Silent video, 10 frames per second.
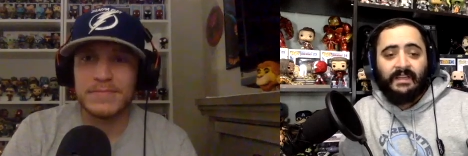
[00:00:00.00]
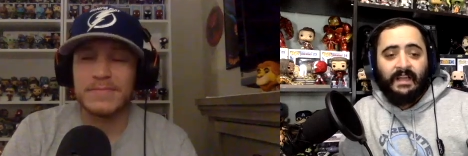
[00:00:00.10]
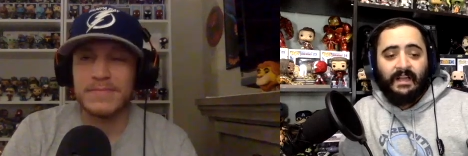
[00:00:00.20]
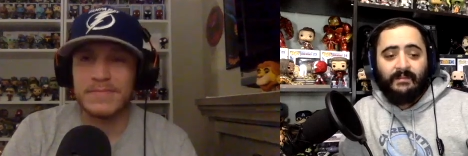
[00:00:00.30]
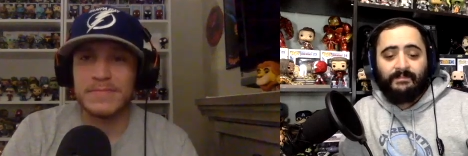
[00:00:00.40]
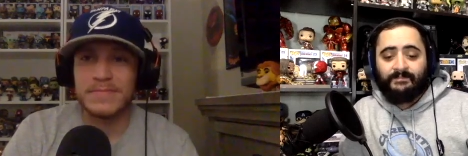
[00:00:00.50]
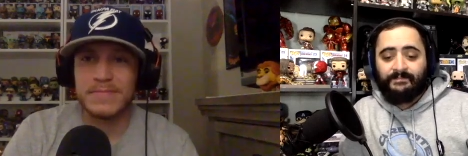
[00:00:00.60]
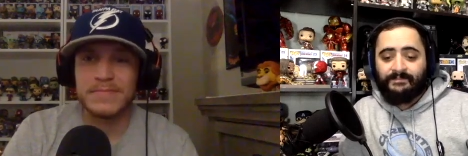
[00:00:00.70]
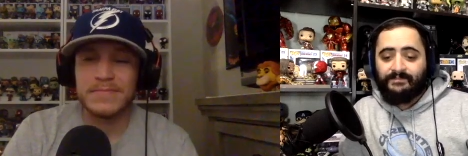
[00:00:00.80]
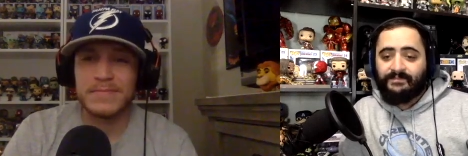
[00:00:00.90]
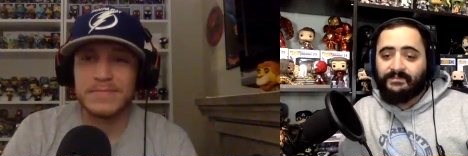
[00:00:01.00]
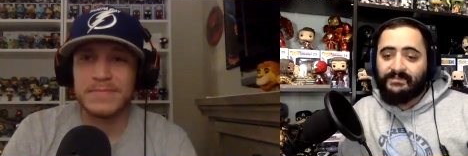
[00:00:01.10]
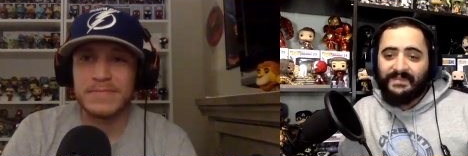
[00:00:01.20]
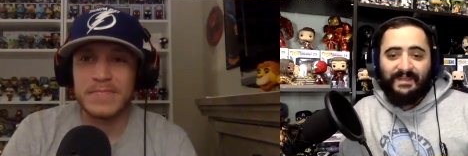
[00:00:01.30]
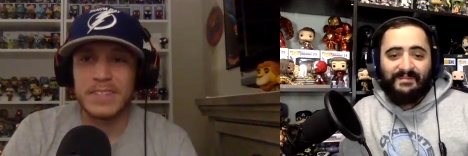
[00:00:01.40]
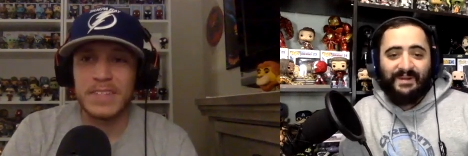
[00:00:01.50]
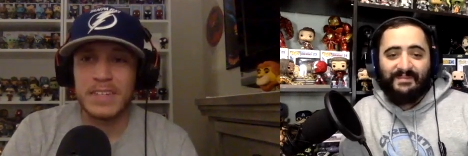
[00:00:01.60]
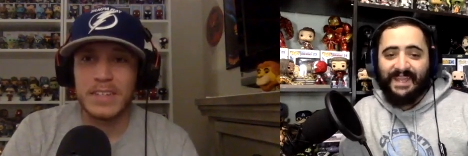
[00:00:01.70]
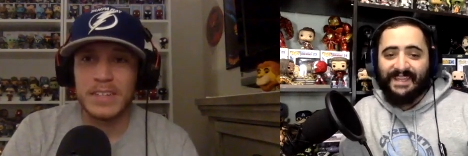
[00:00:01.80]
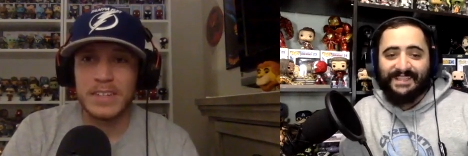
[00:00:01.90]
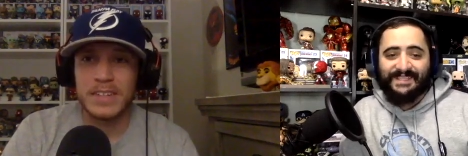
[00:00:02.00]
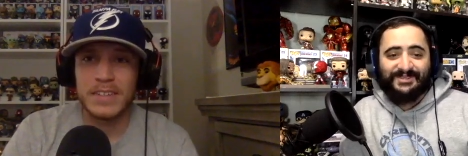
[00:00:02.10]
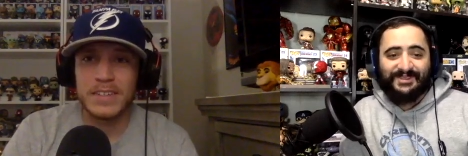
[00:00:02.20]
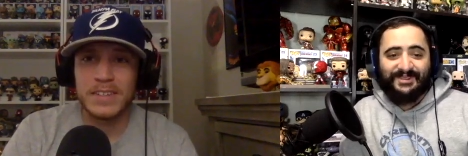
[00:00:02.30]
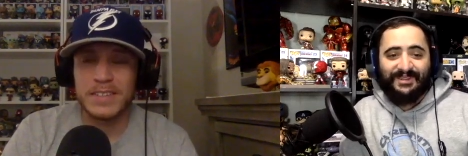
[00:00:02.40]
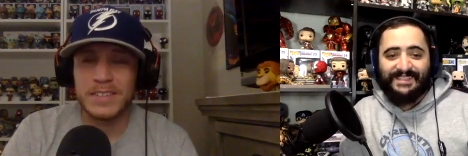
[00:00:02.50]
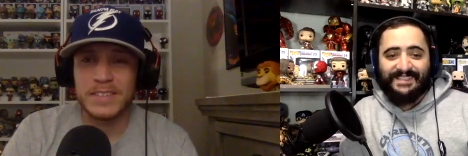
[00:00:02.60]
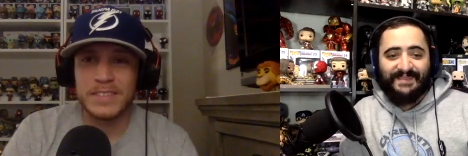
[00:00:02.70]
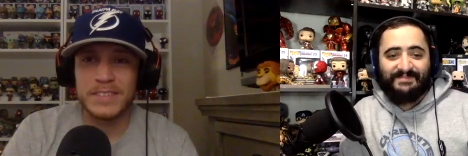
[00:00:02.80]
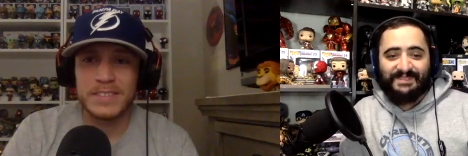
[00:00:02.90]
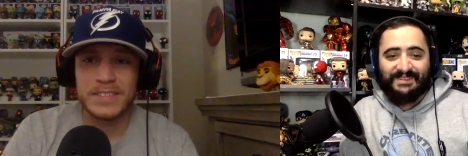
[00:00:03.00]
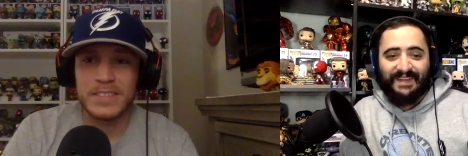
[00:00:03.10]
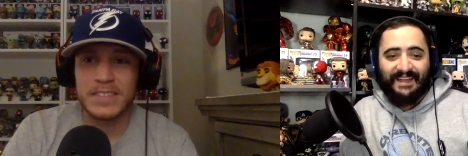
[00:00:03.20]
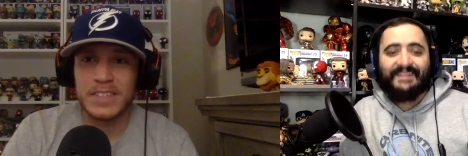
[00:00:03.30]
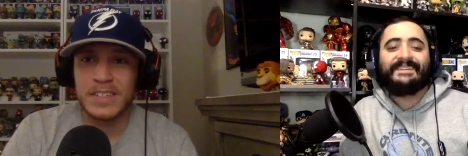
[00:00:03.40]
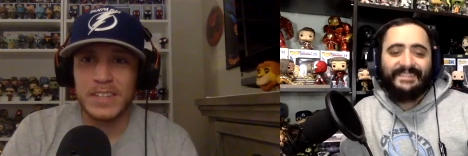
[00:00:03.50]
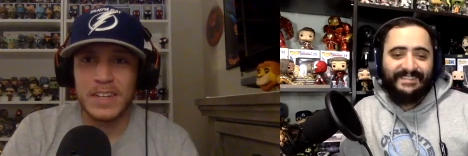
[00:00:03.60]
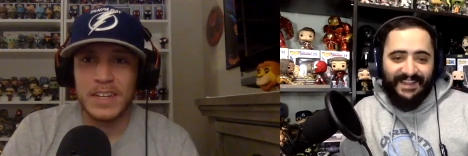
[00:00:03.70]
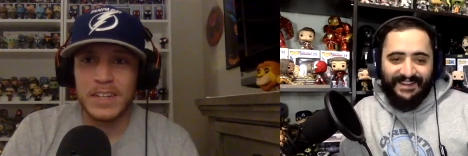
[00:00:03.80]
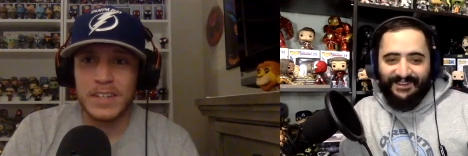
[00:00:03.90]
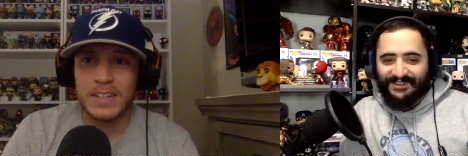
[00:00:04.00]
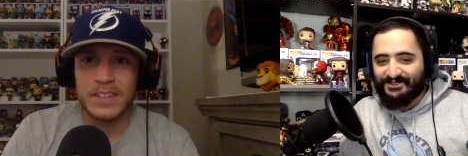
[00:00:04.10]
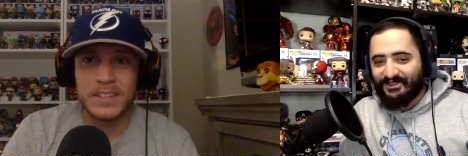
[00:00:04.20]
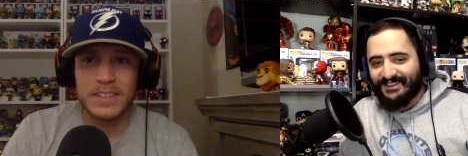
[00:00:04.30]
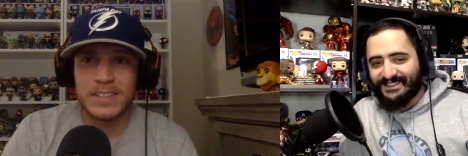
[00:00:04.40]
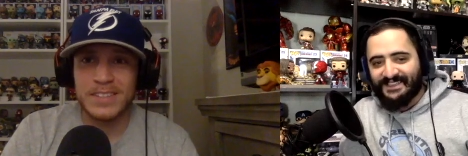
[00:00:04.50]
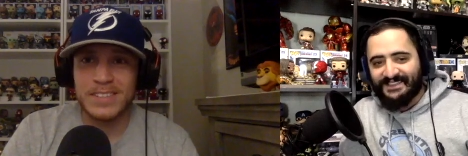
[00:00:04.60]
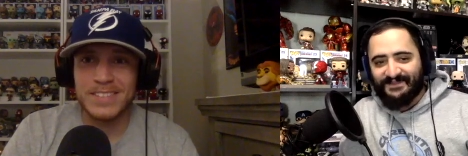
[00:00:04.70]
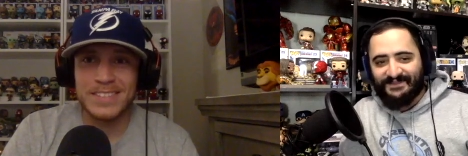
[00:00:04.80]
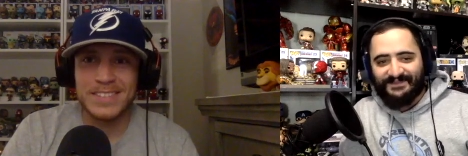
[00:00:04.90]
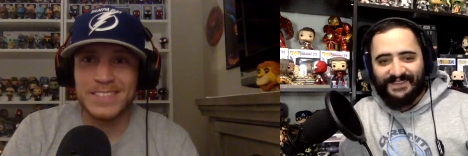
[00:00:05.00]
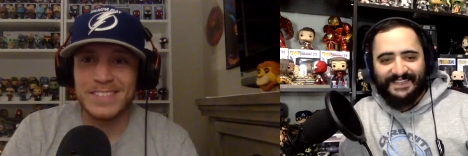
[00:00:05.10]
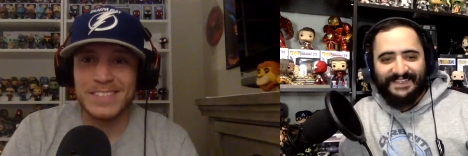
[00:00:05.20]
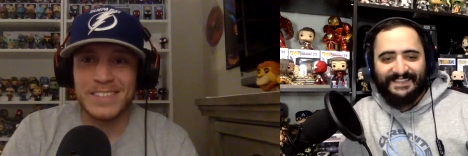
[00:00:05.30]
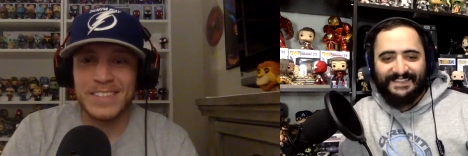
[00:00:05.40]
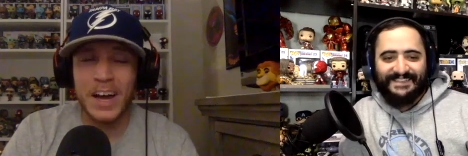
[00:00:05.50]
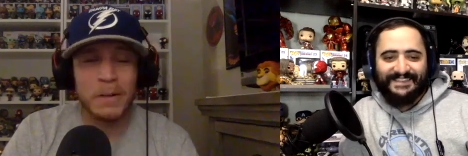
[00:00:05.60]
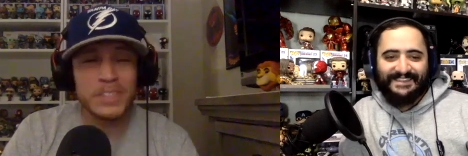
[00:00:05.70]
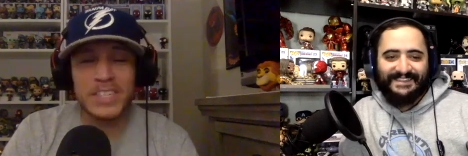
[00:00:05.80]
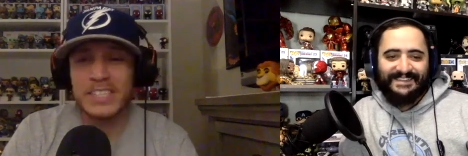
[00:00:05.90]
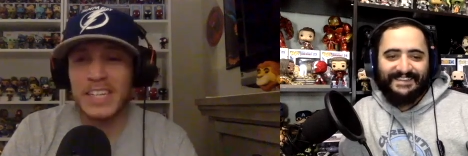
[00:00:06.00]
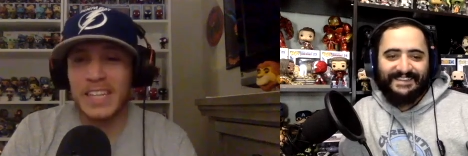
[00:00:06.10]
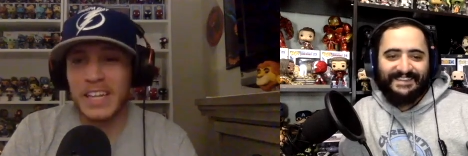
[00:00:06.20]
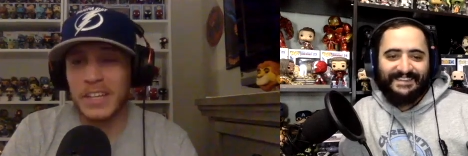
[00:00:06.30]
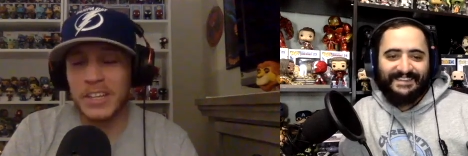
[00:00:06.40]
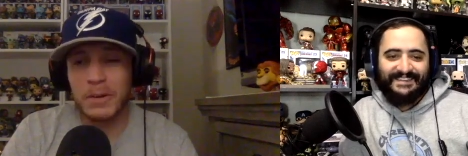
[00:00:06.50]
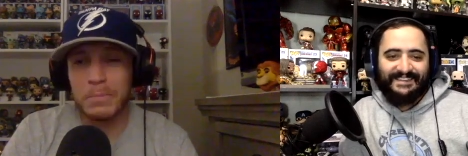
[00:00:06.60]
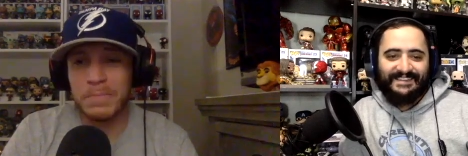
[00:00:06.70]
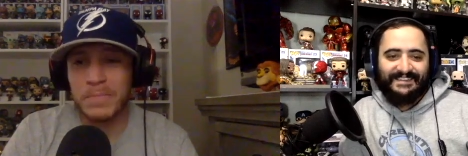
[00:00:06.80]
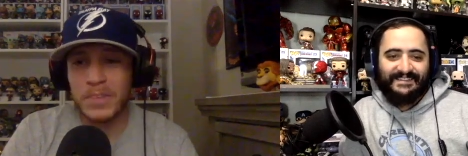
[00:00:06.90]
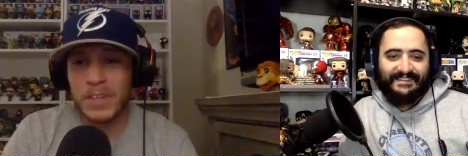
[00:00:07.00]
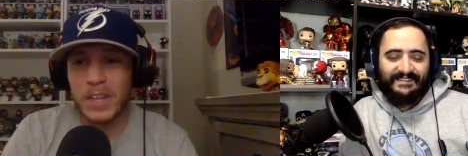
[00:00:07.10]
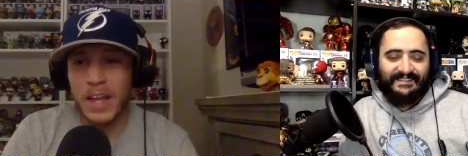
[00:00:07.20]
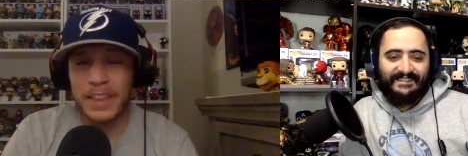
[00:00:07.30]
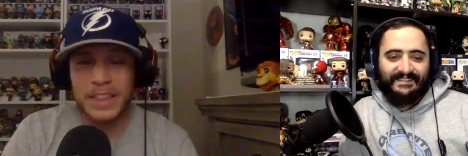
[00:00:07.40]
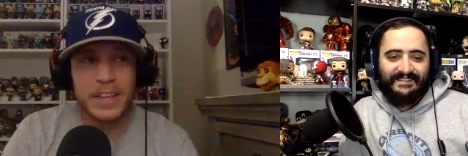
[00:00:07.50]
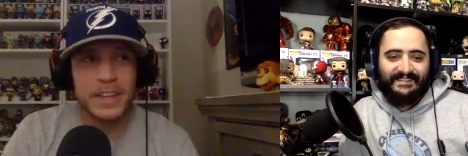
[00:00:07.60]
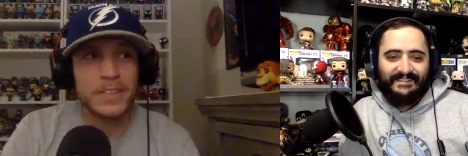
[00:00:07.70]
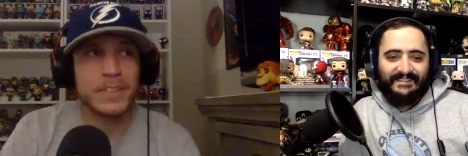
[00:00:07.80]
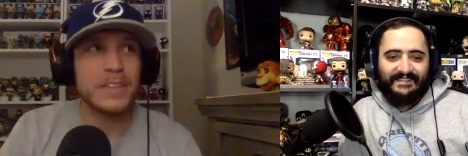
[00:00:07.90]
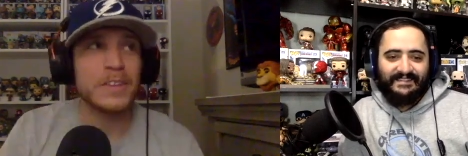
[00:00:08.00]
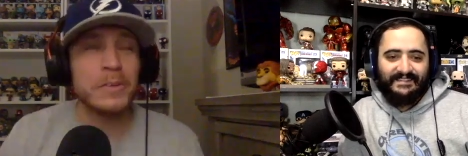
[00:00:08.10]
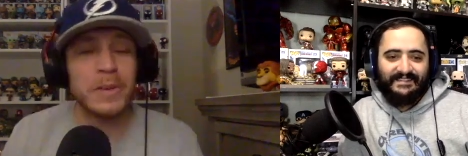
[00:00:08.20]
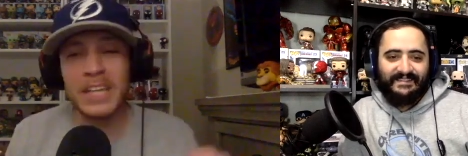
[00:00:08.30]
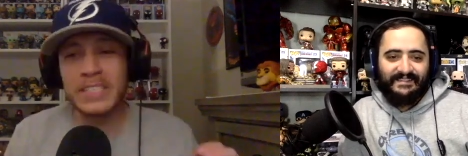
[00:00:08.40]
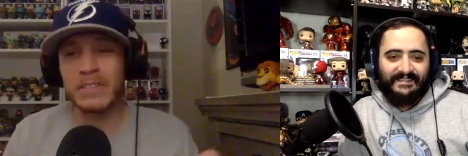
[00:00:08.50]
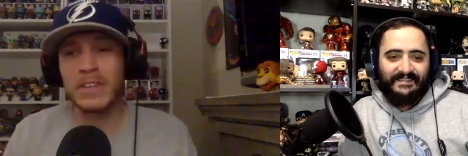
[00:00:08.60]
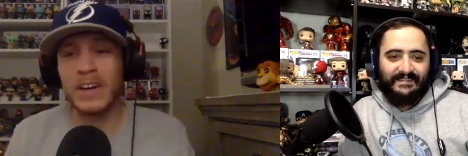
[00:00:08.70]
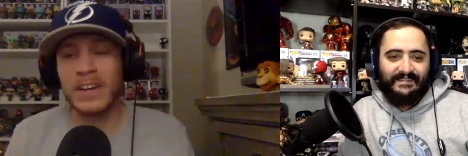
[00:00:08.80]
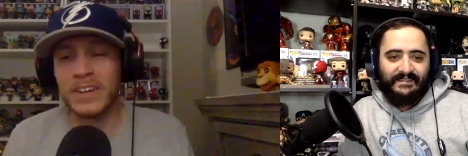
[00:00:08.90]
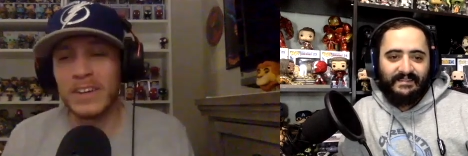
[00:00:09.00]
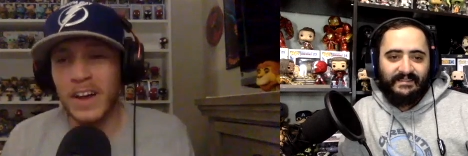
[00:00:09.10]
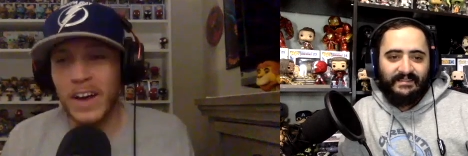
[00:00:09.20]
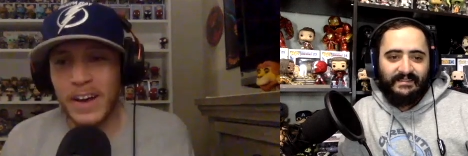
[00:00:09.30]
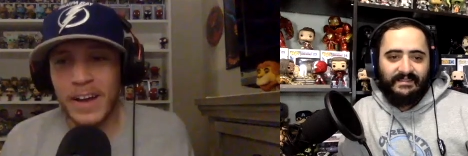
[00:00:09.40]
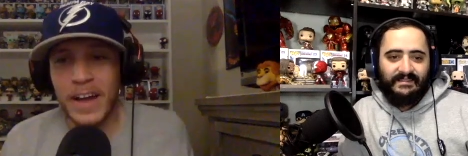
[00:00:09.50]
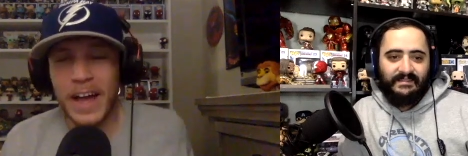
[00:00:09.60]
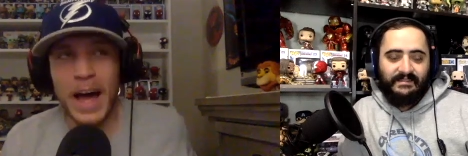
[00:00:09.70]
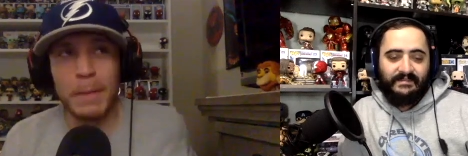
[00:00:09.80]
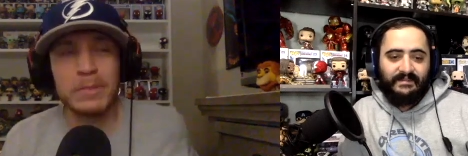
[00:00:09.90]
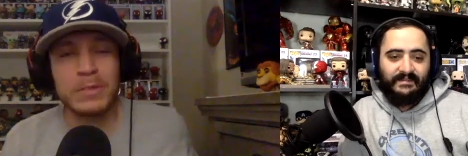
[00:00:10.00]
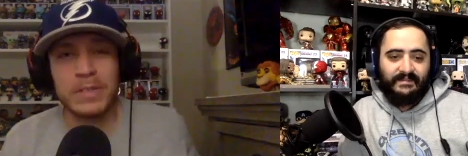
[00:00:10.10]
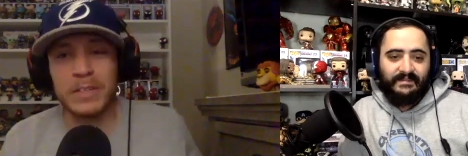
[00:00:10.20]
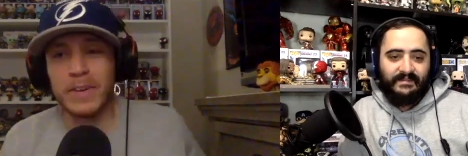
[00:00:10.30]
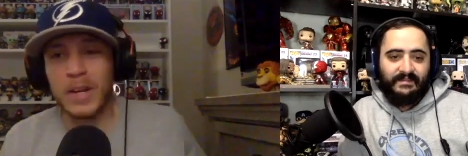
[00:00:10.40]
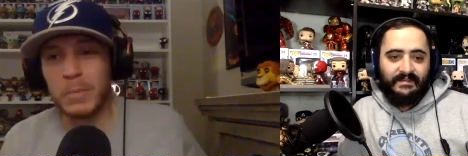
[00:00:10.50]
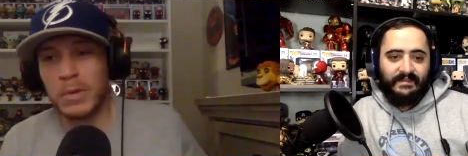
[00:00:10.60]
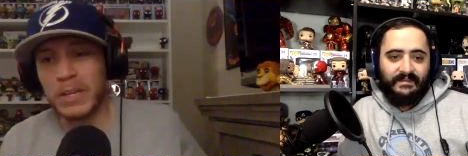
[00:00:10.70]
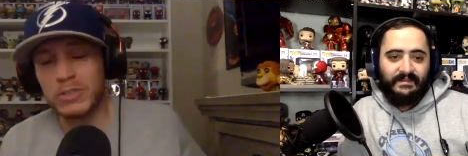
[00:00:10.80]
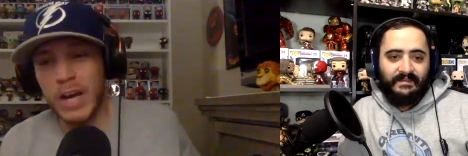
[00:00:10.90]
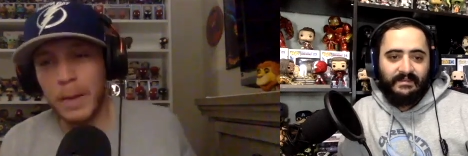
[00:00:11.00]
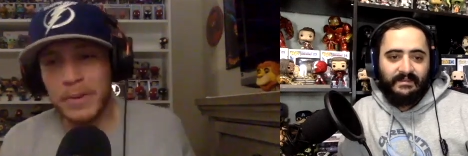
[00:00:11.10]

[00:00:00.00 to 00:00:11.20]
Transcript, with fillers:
Speaker 1: Um, but man, this was a crazy episode, Alec. Yeah, I know you're trying to say something, man. No,
Speaker 2: I was gonna say like you know I think you guys have done absolutely incredible. Like dropping